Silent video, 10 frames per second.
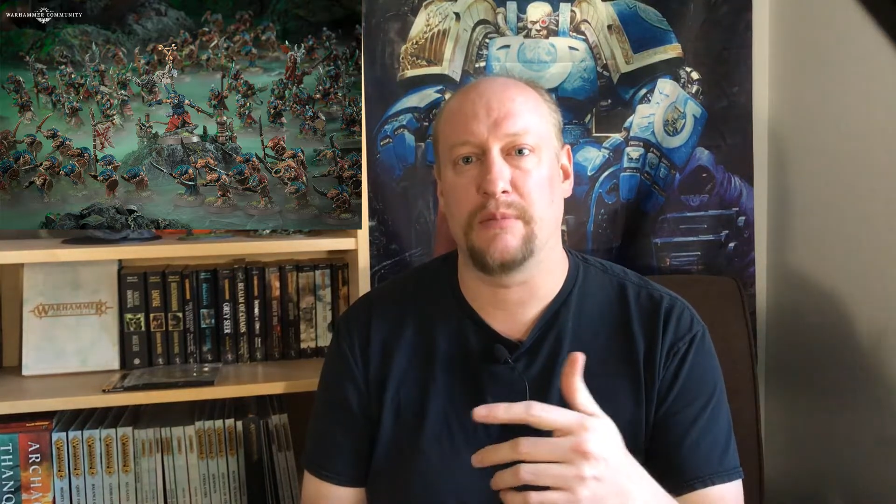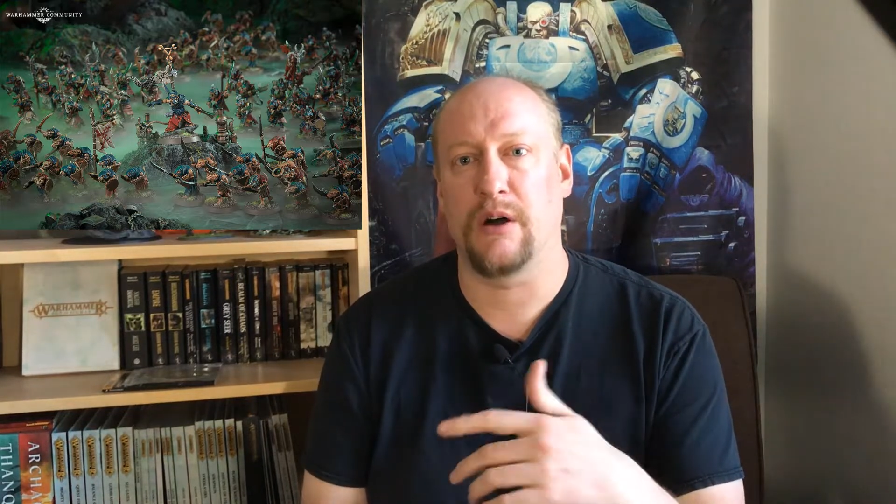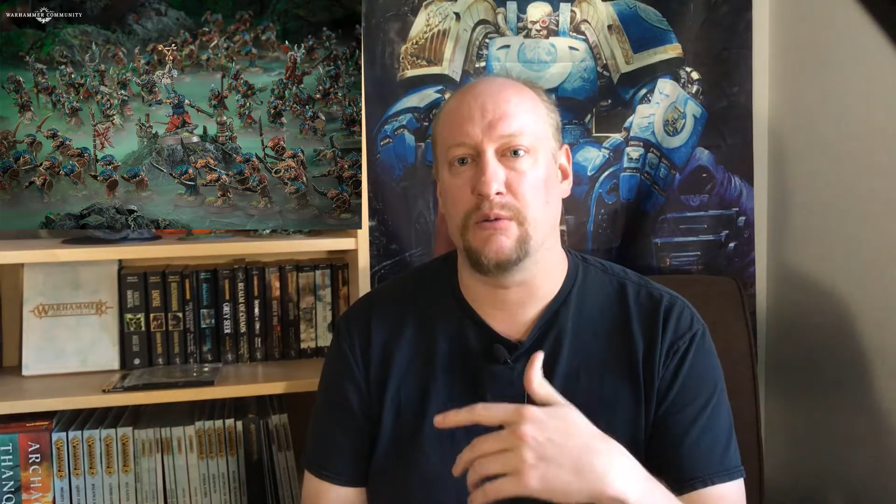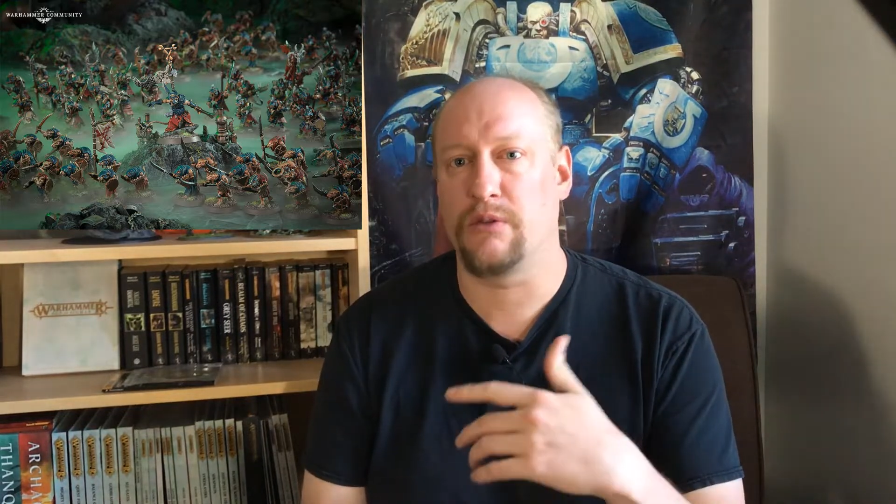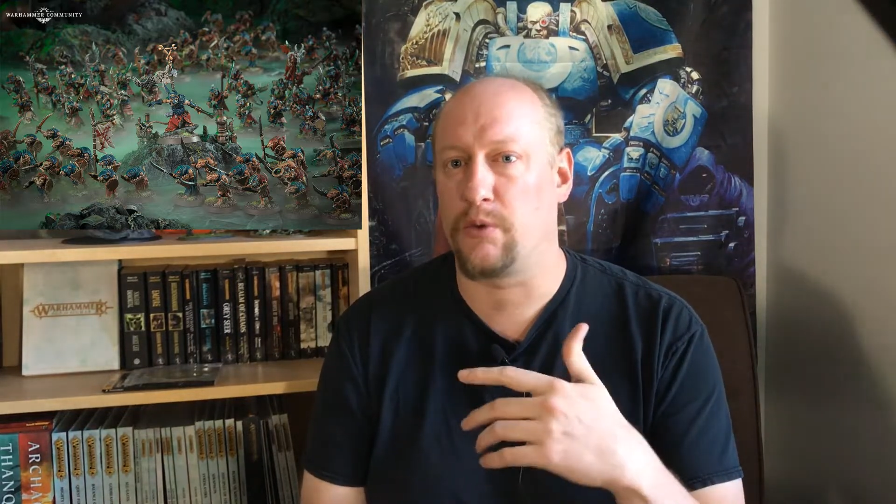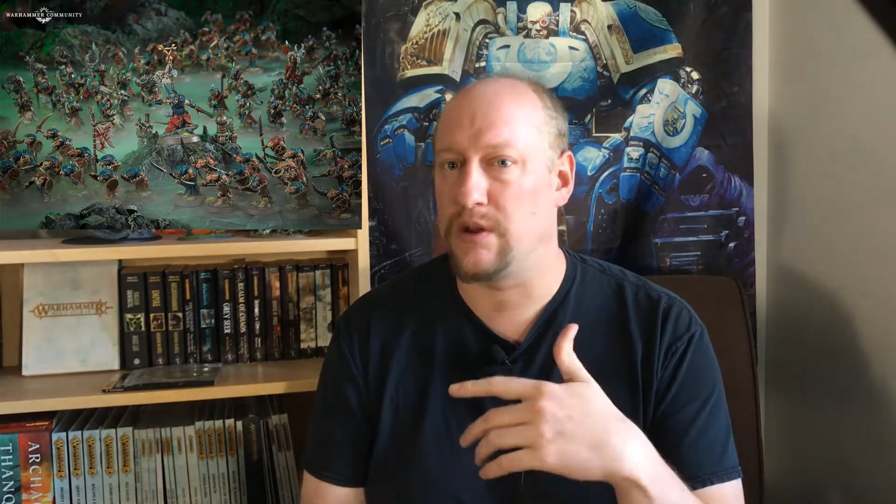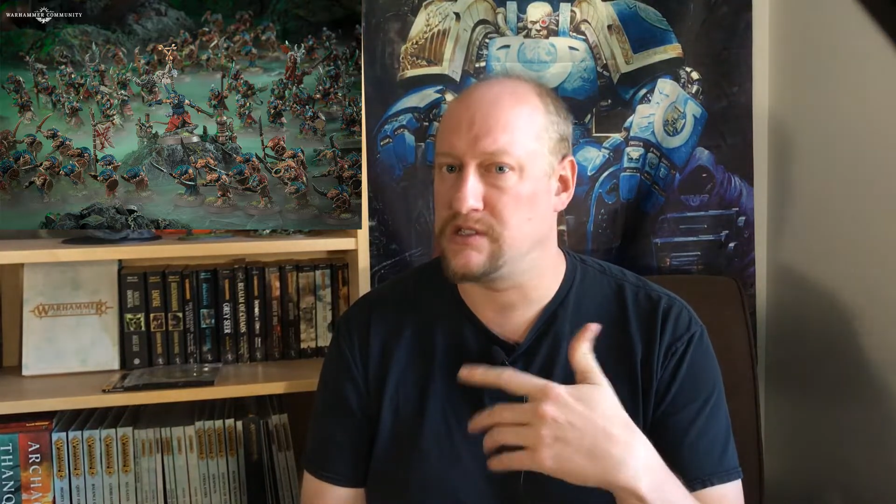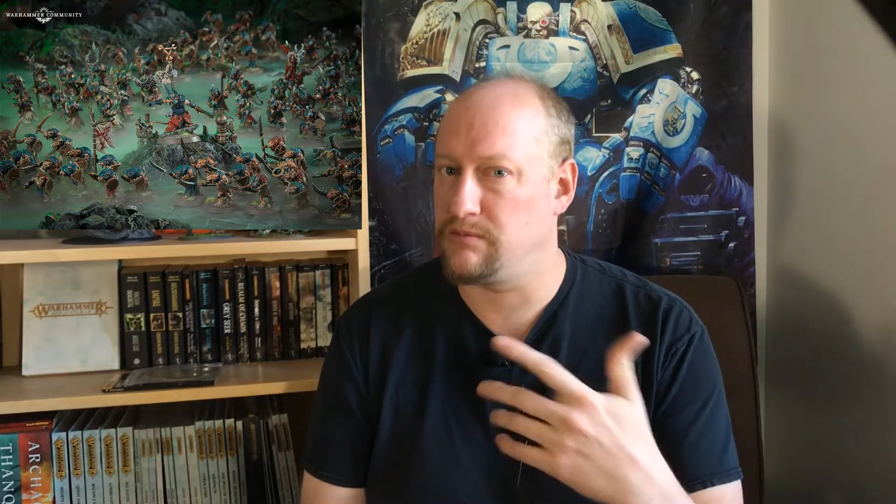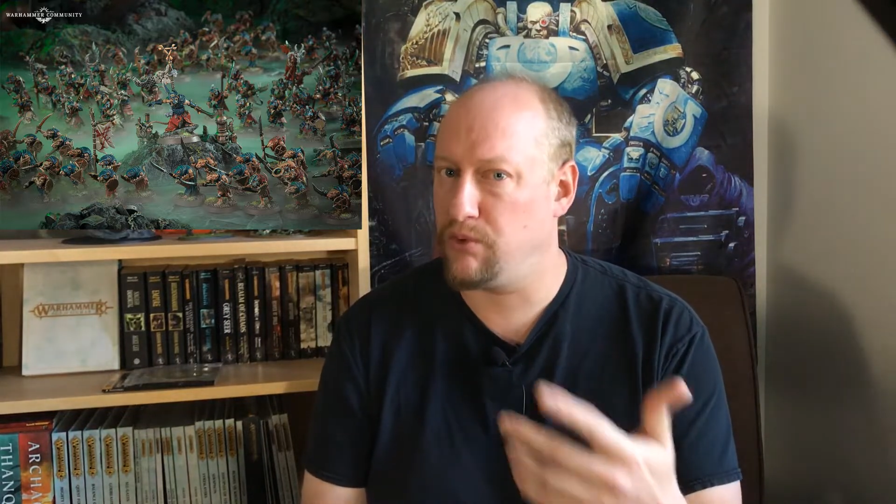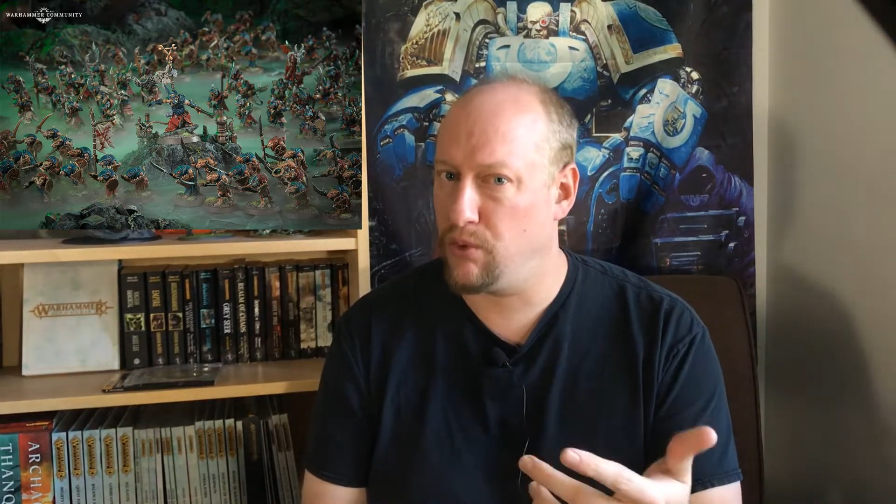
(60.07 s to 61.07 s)
but with the right
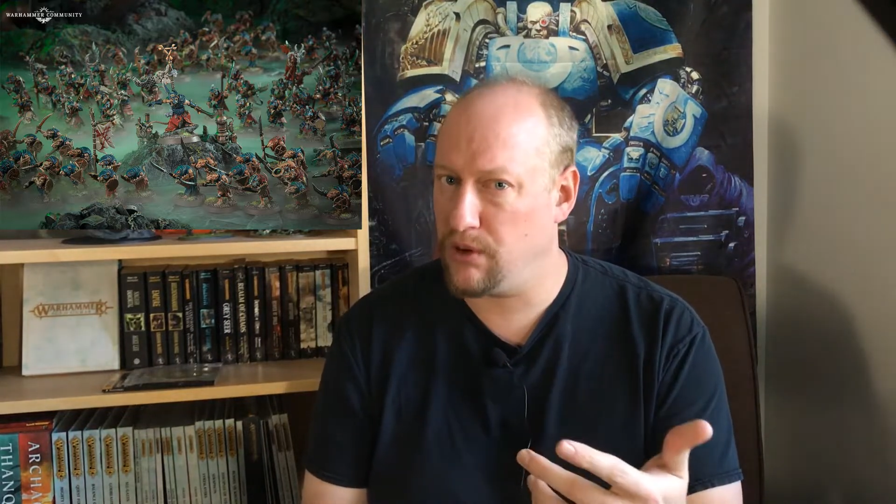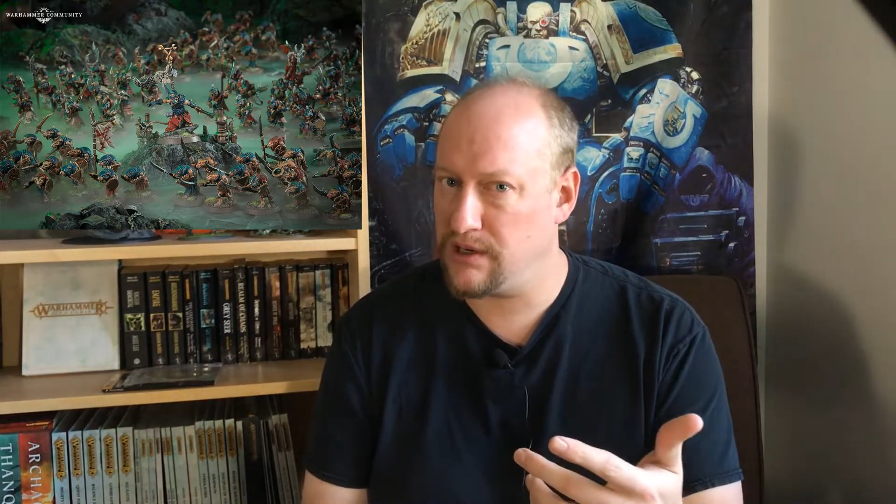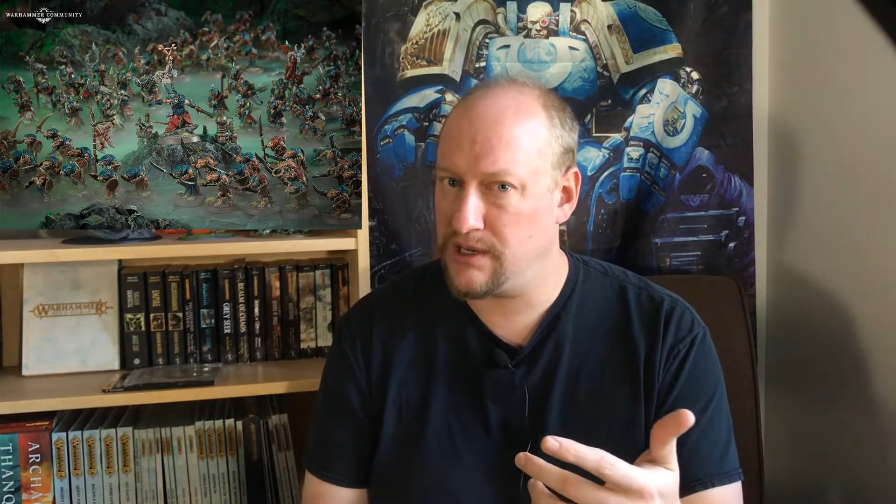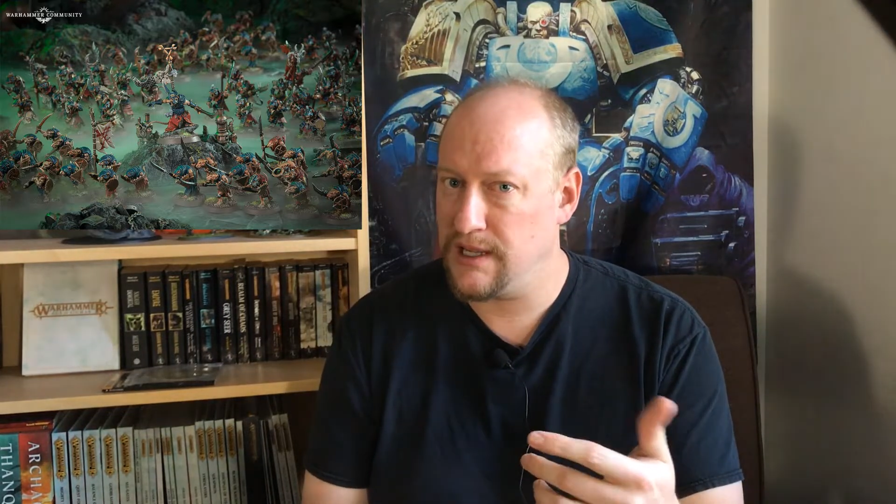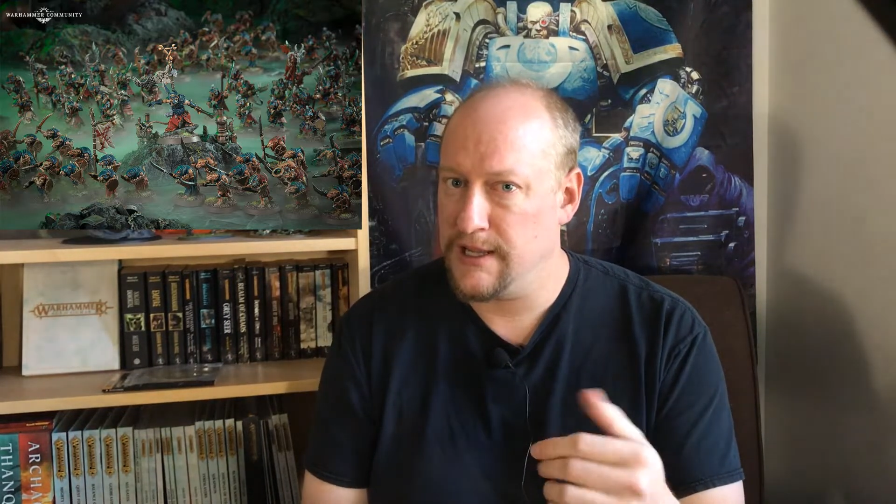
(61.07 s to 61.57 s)
support,